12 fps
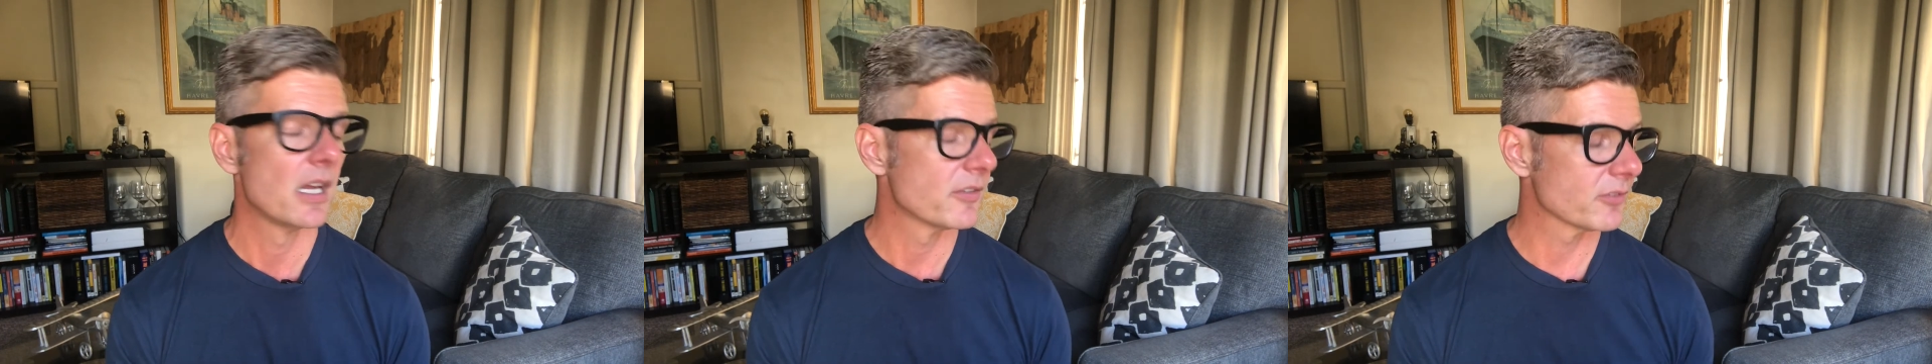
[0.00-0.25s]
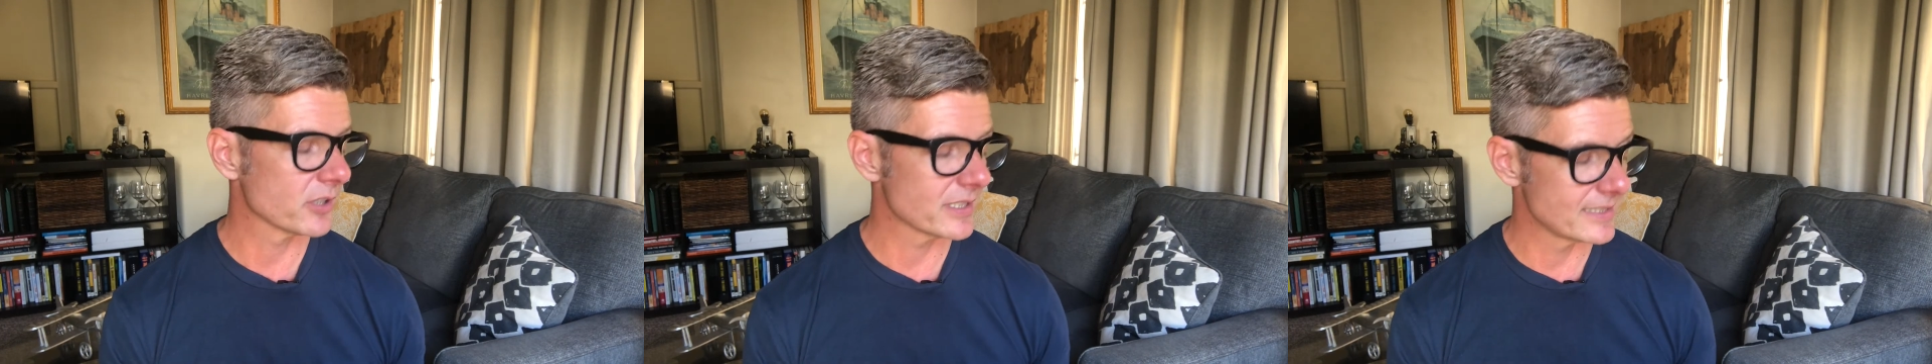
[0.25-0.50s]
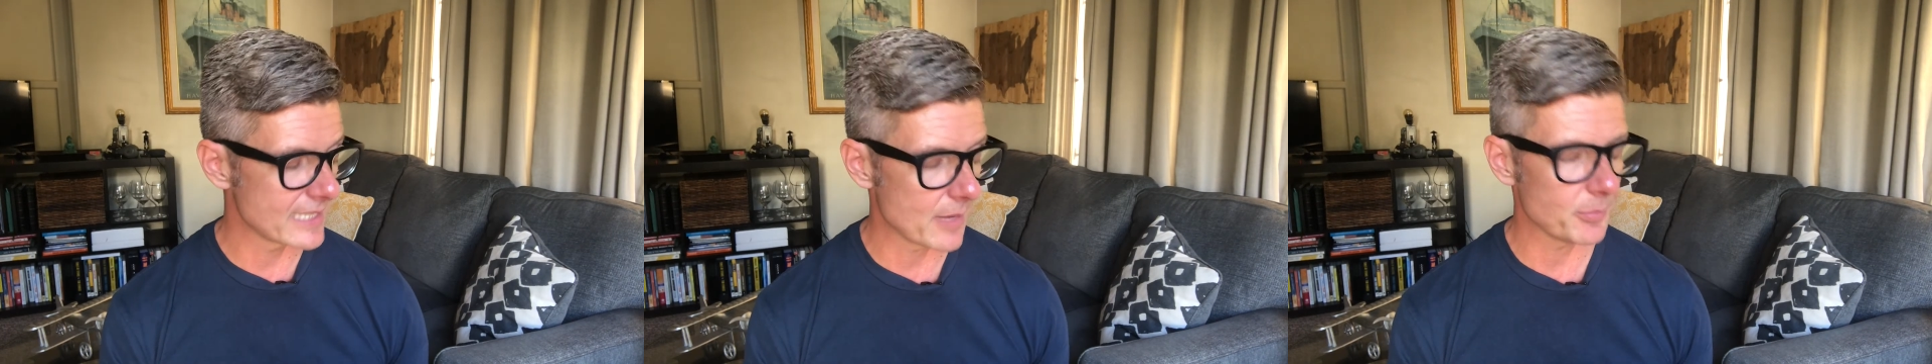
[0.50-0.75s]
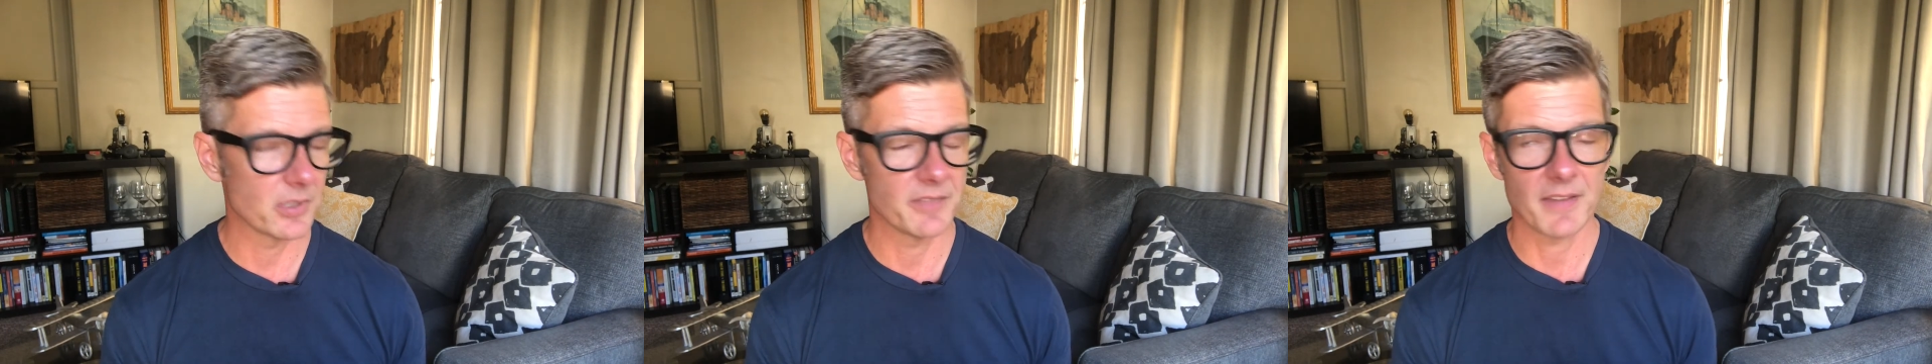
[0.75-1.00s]
For
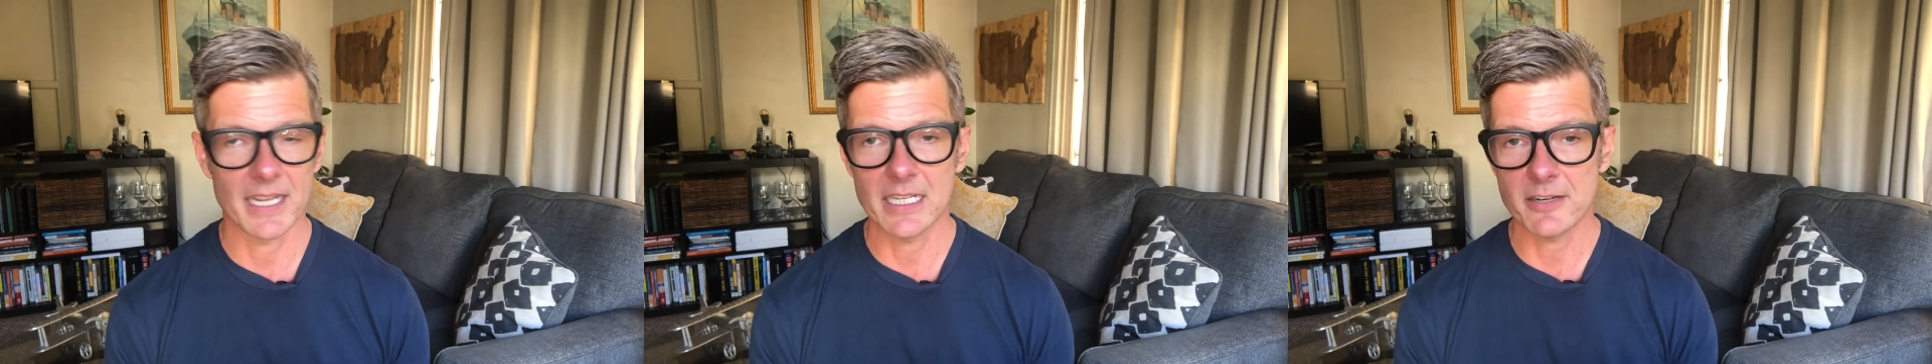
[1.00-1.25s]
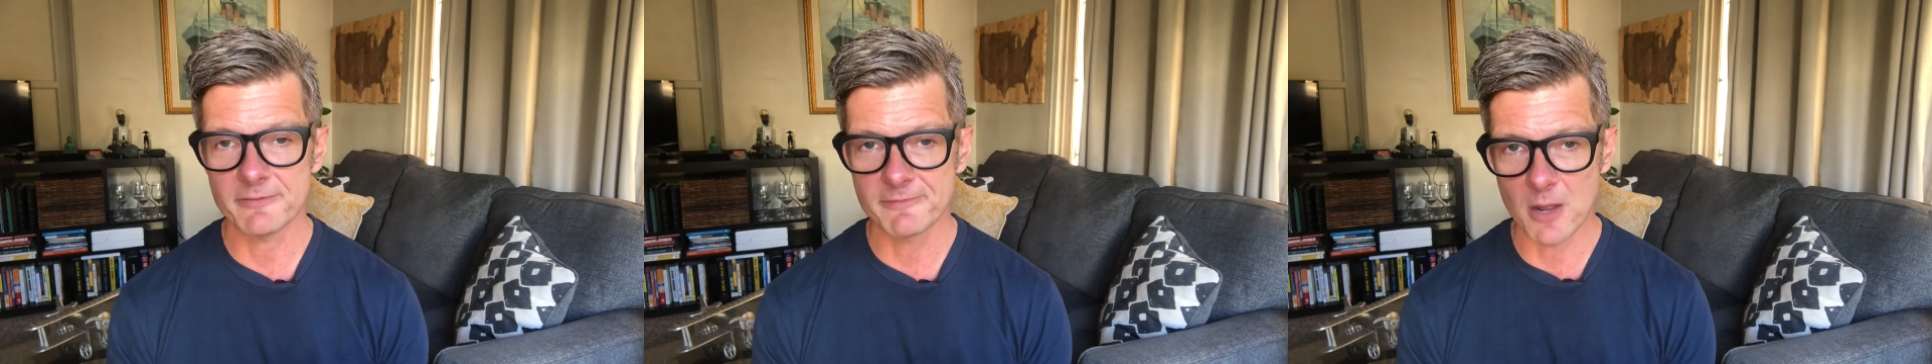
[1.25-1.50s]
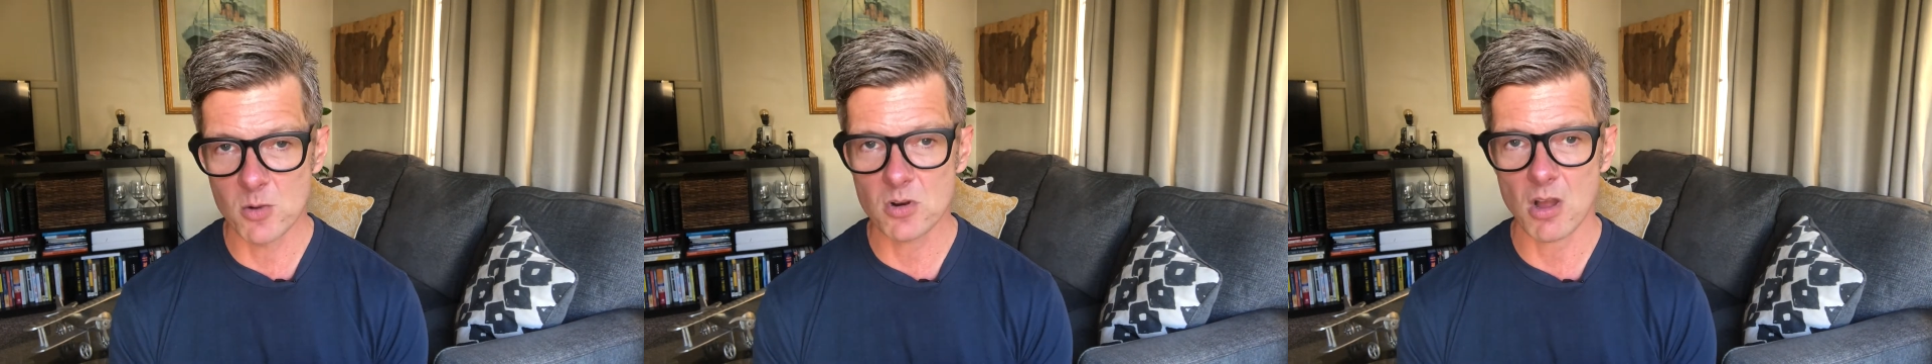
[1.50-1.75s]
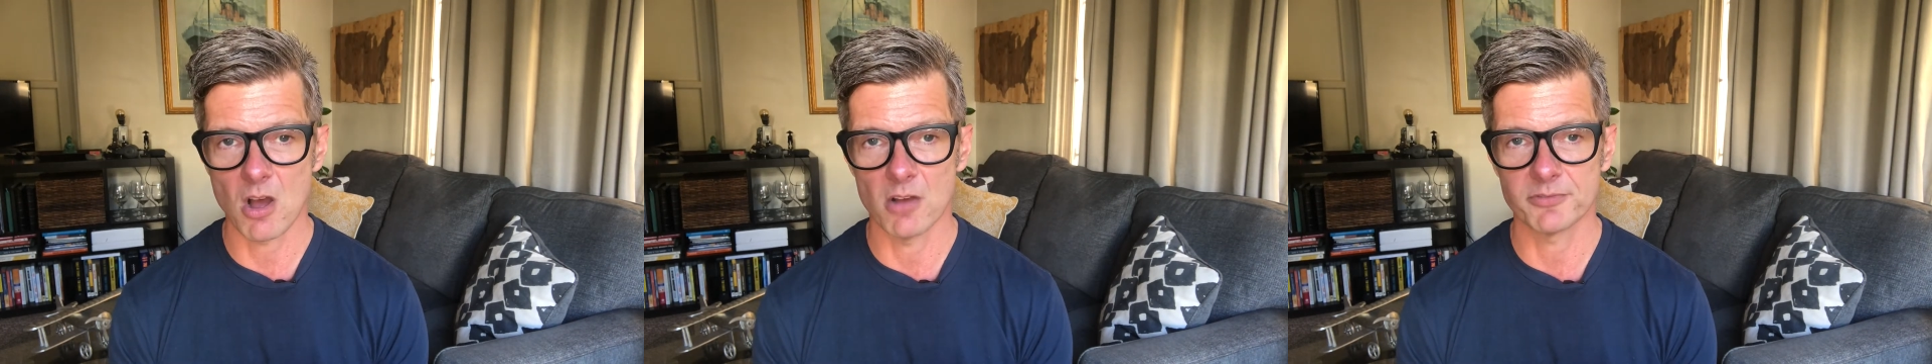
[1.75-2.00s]
example, if I get a phone
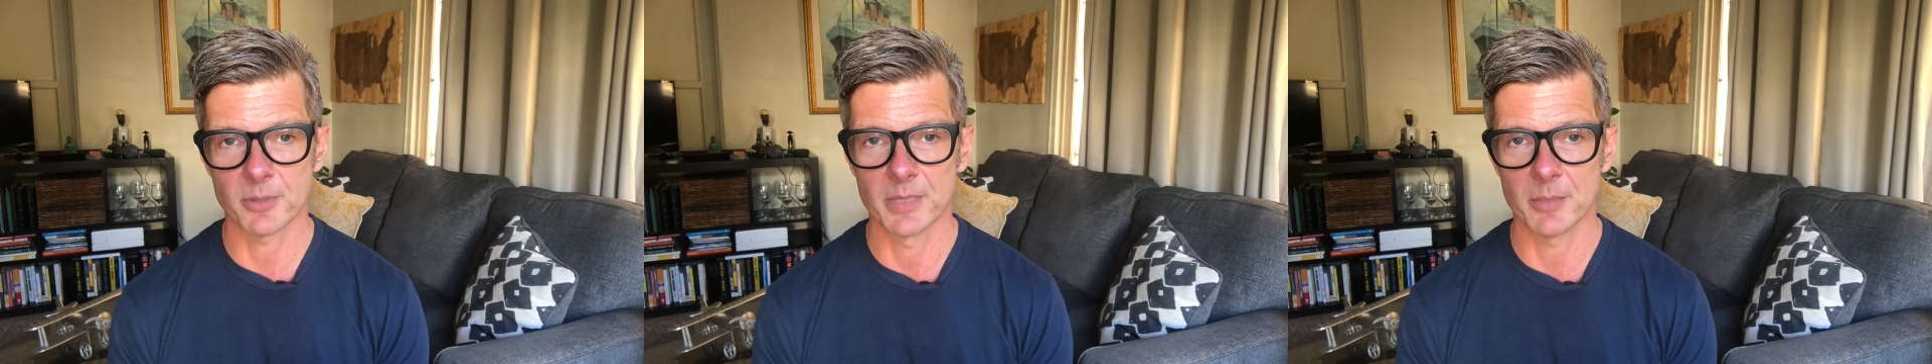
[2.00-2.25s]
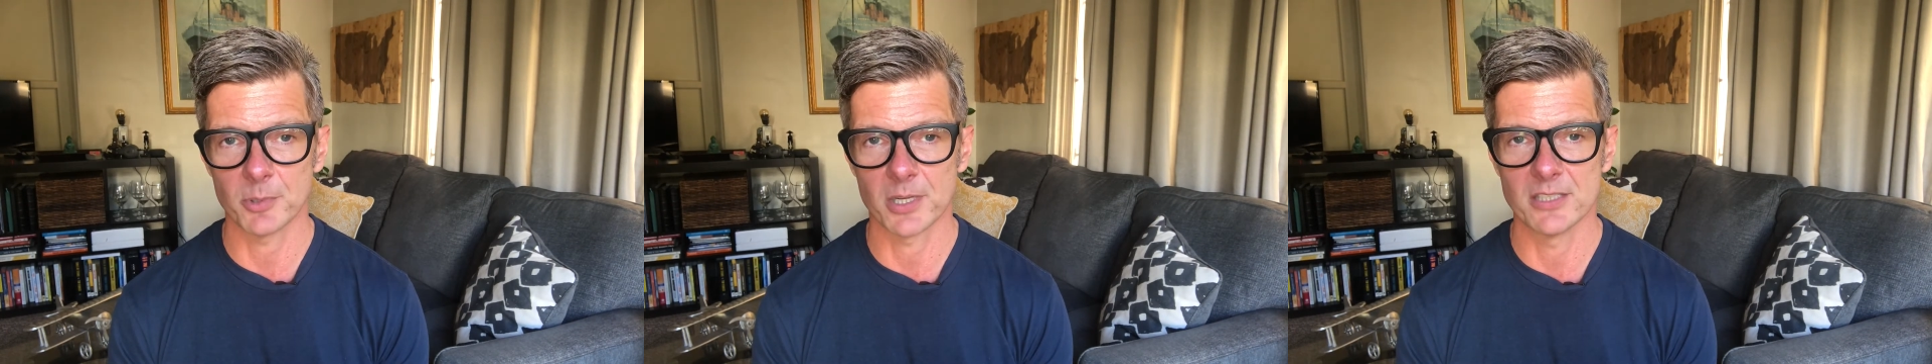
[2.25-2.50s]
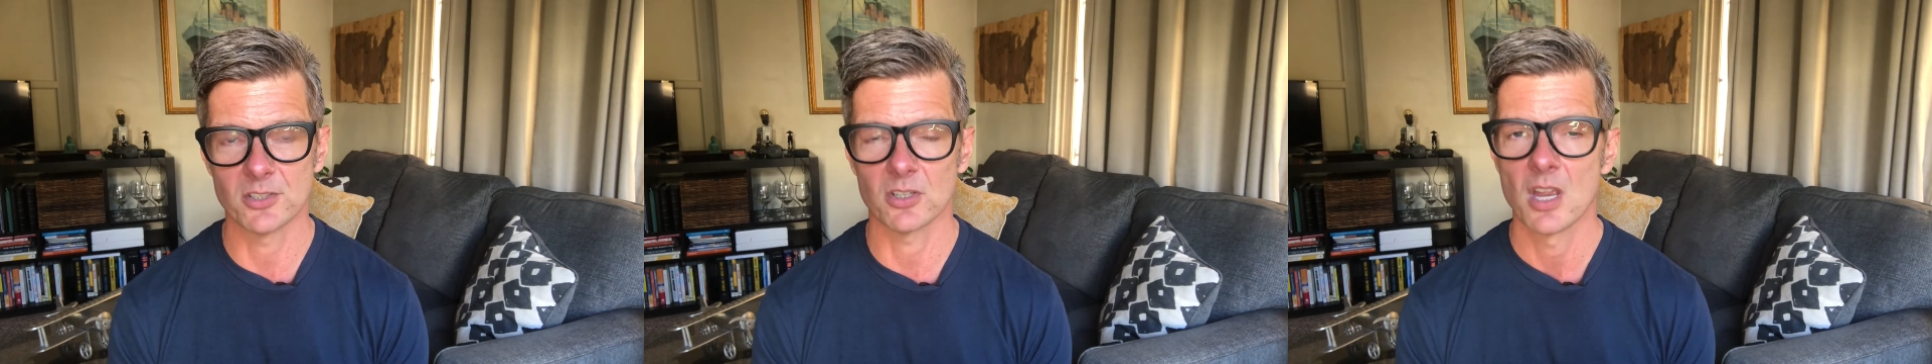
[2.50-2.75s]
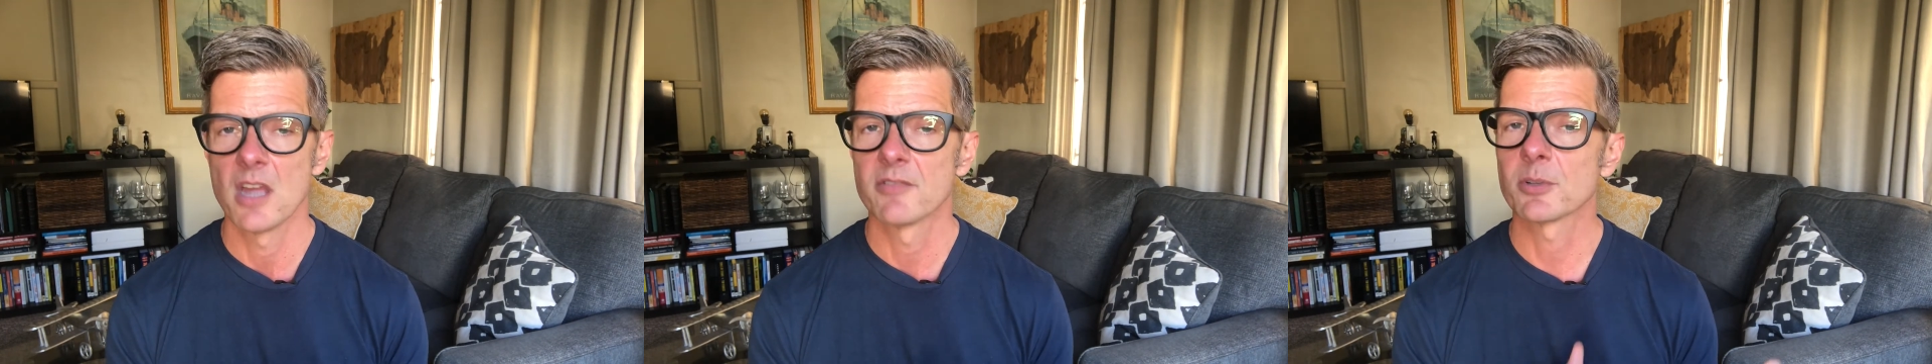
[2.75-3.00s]
call from an appraiser
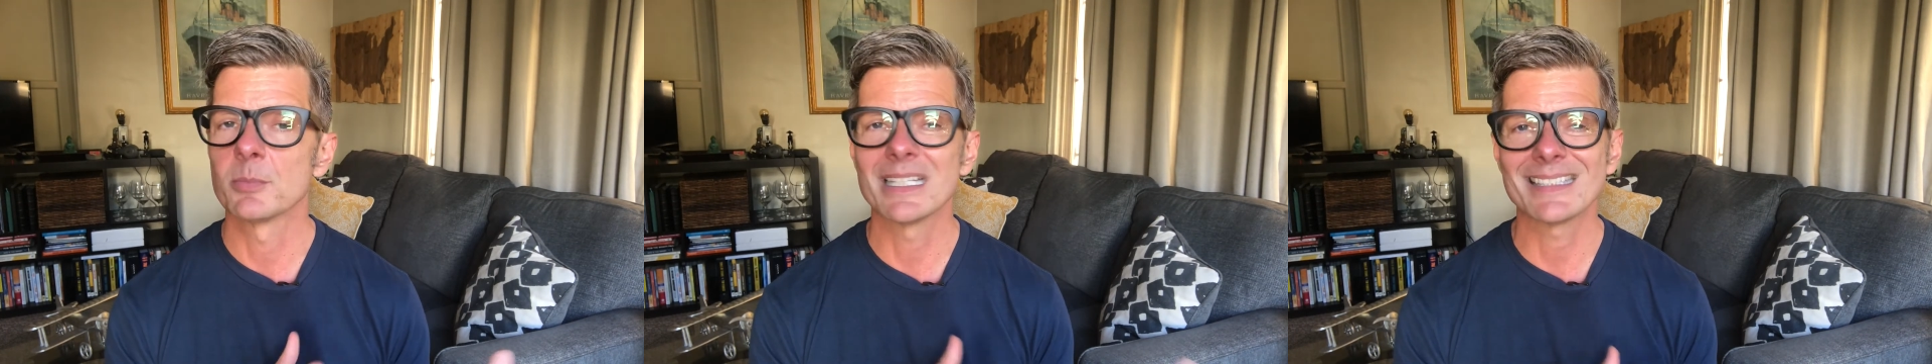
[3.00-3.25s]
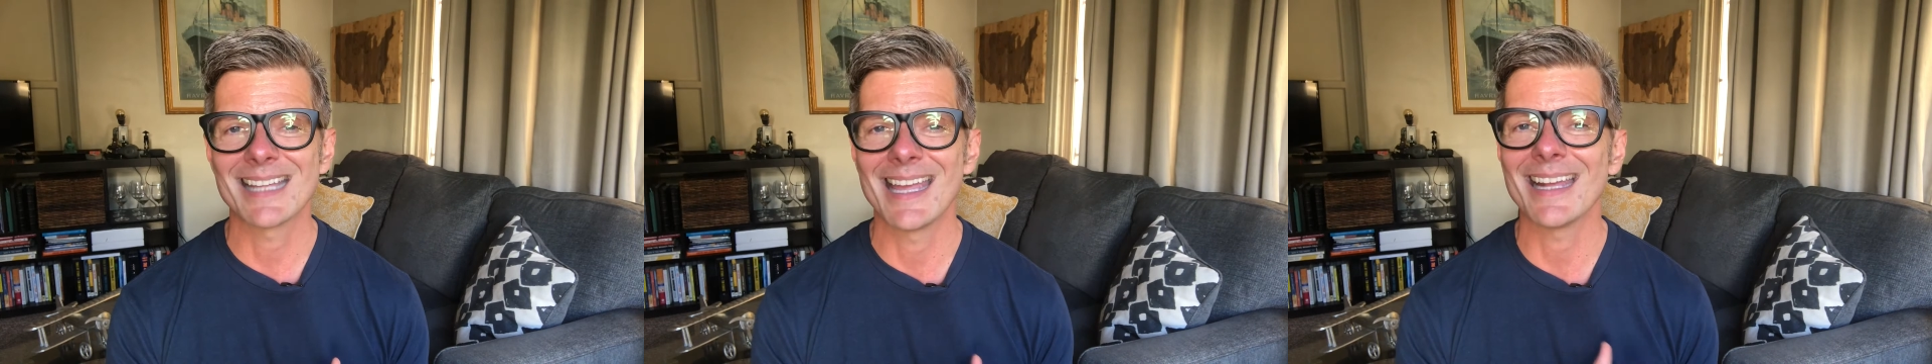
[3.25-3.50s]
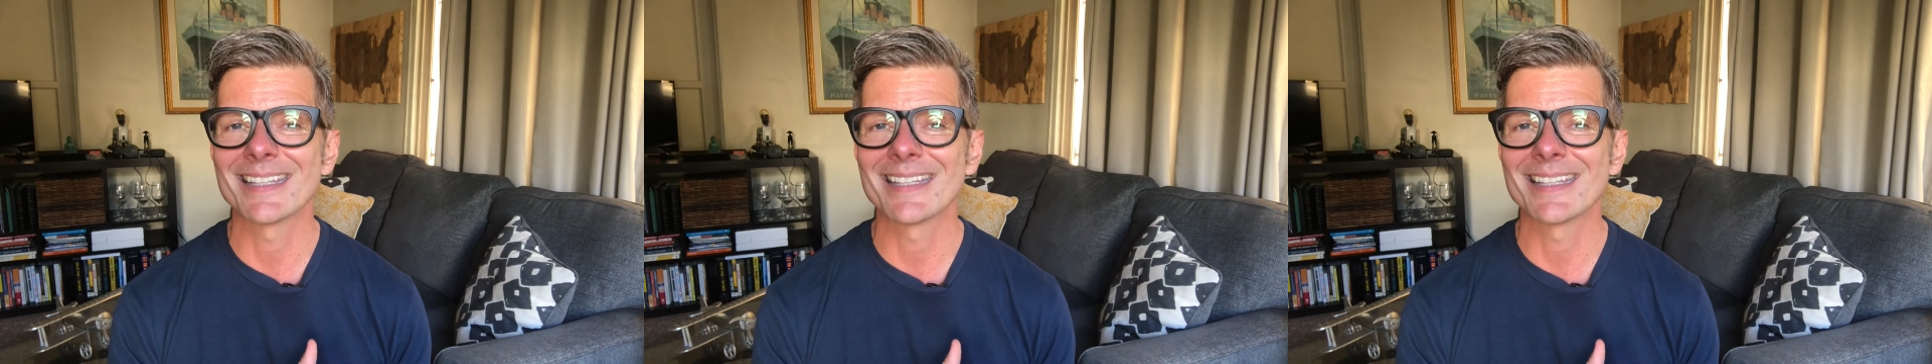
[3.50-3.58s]
from, let's say,